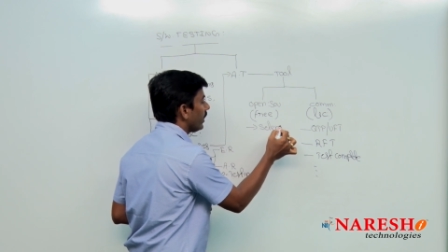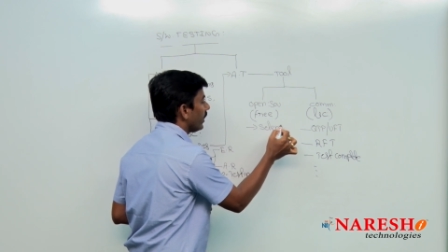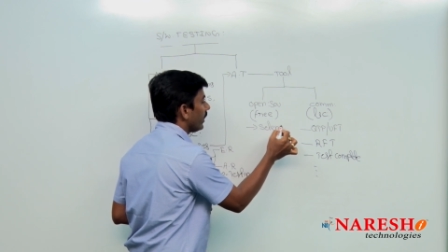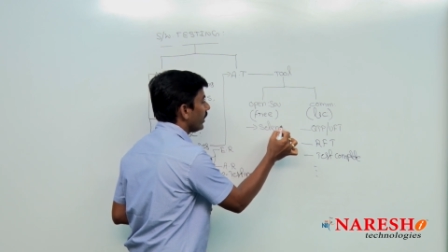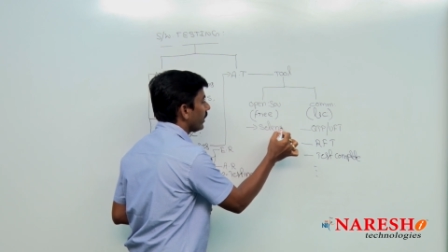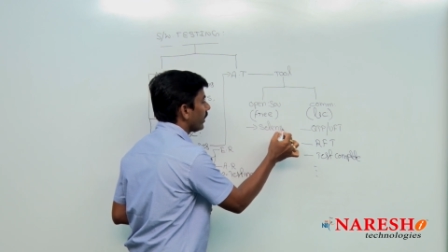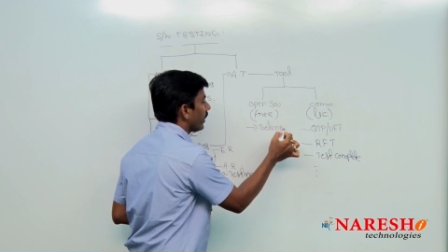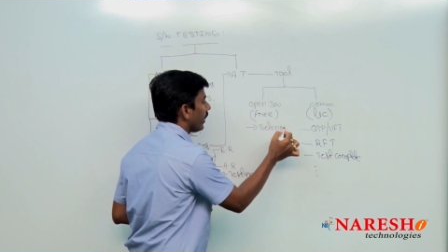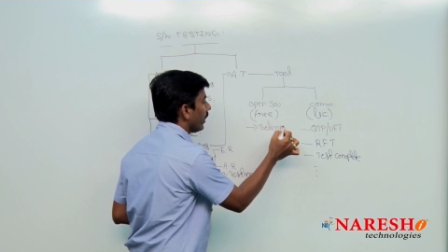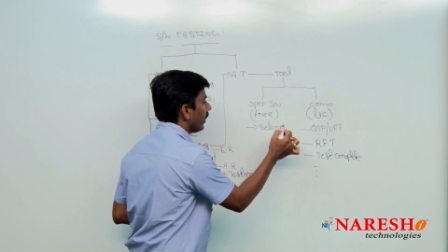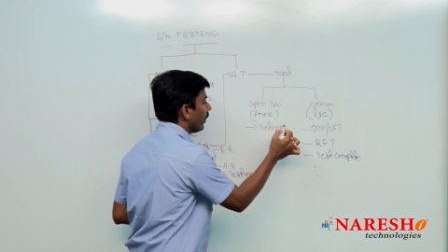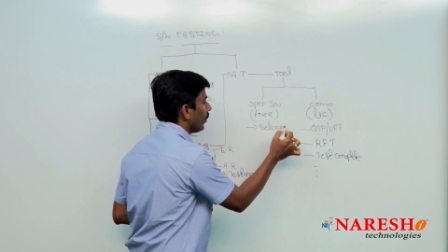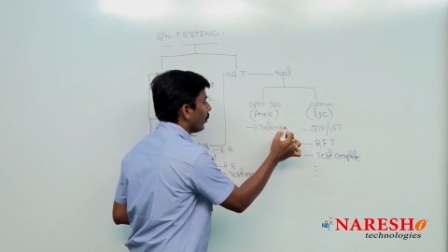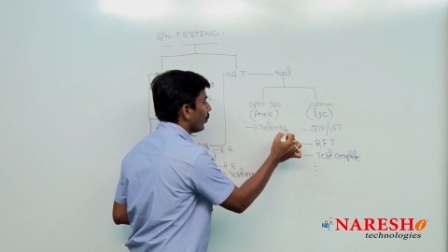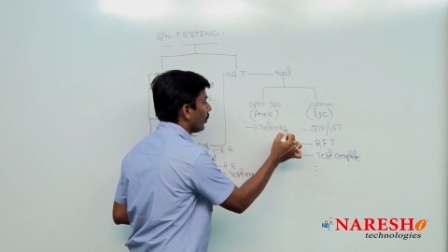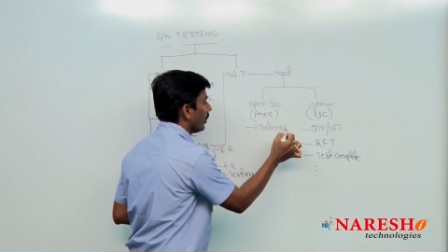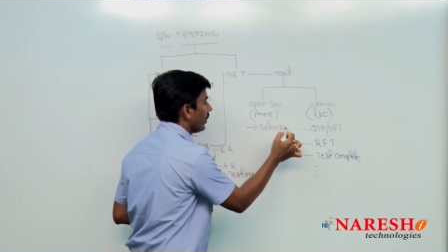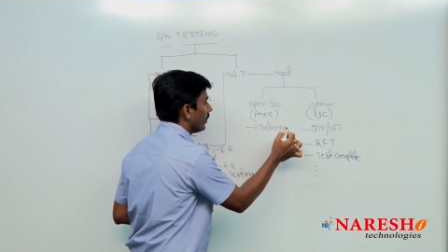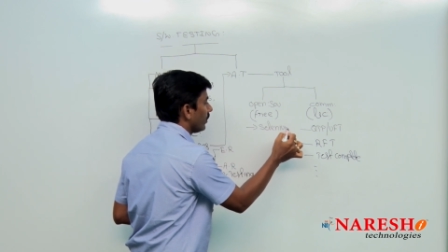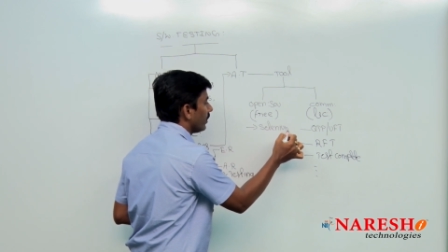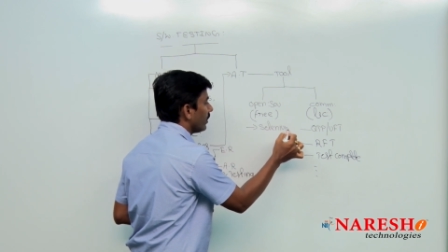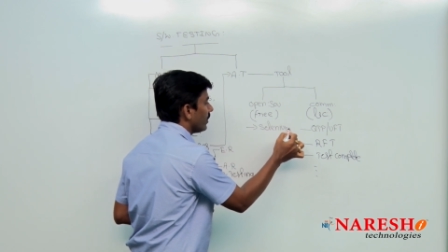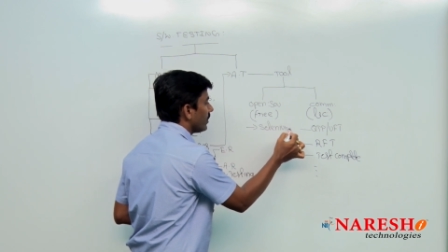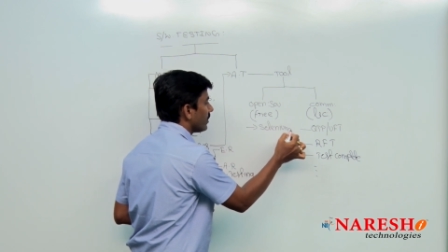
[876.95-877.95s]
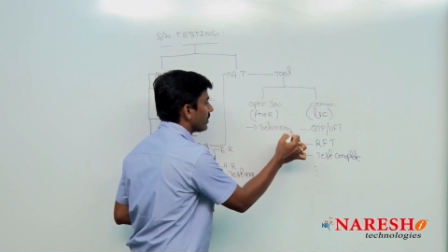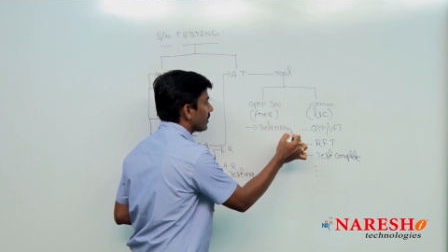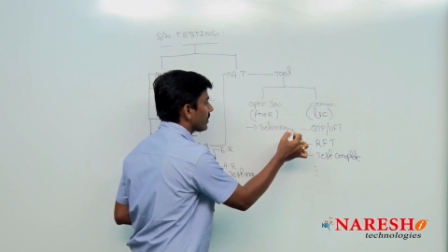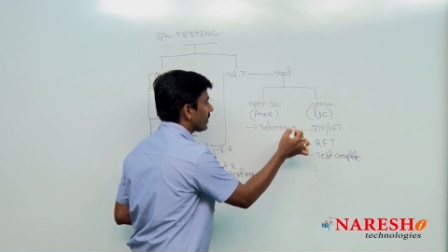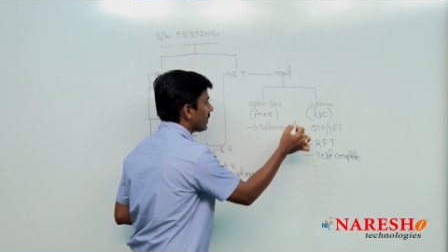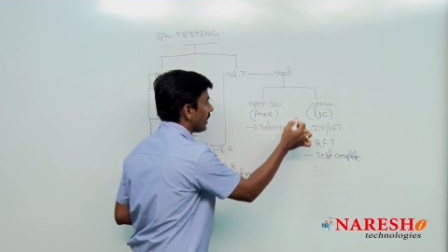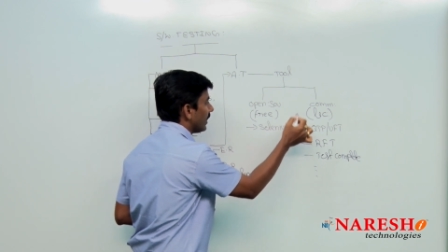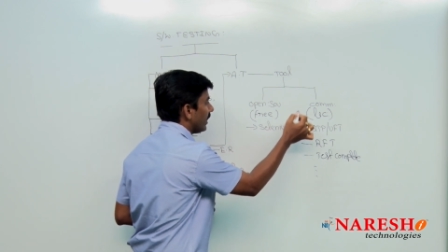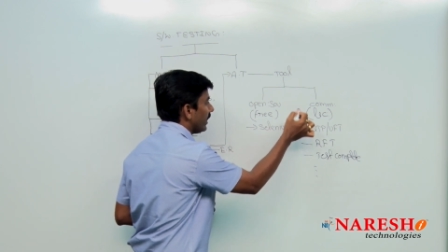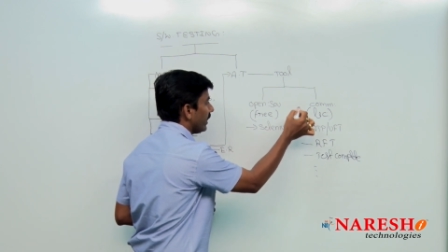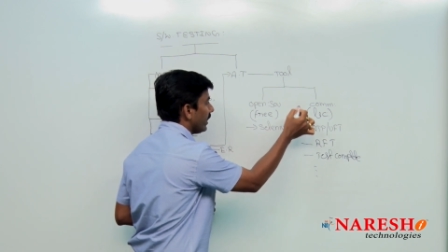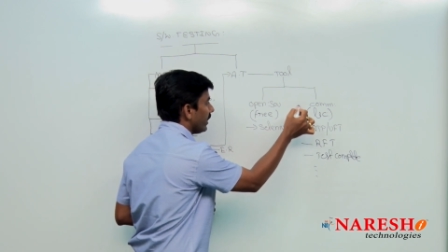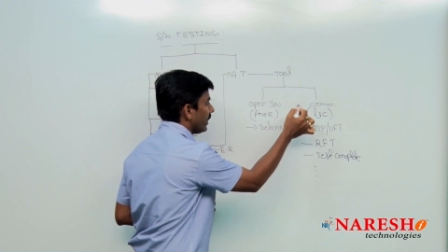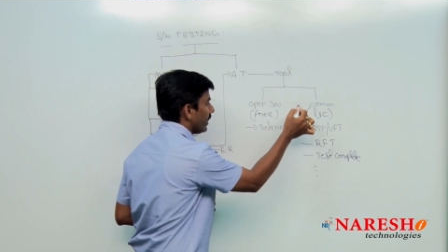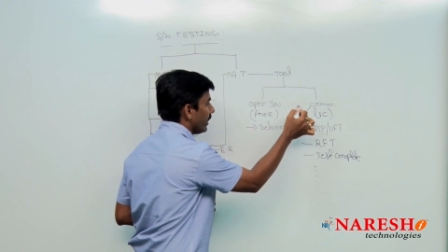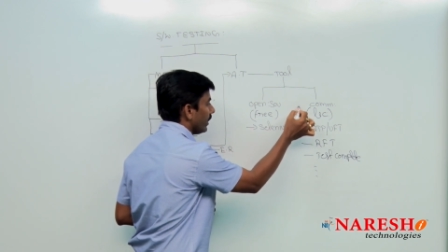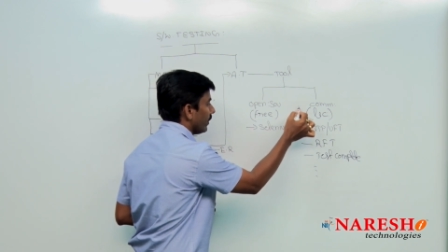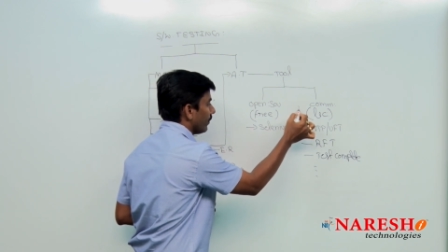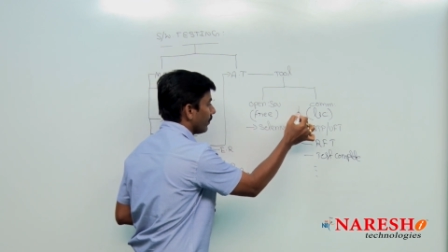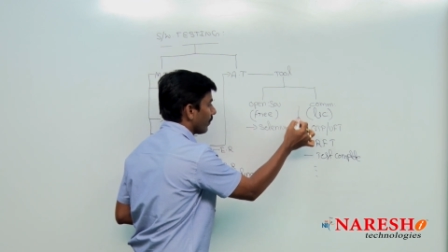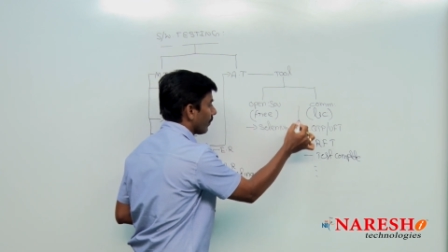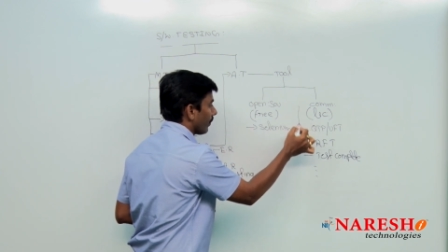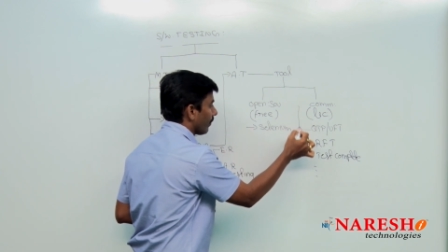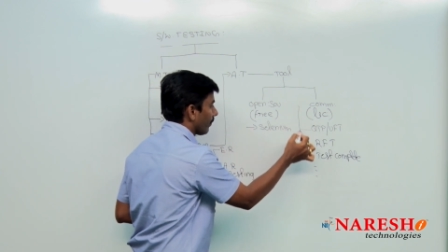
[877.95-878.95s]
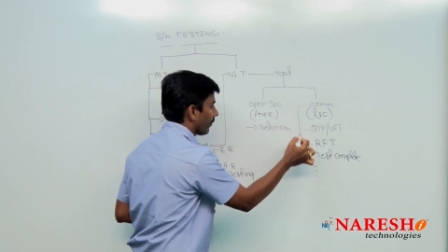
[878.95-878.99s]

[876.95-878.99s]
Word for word: taking with selenium.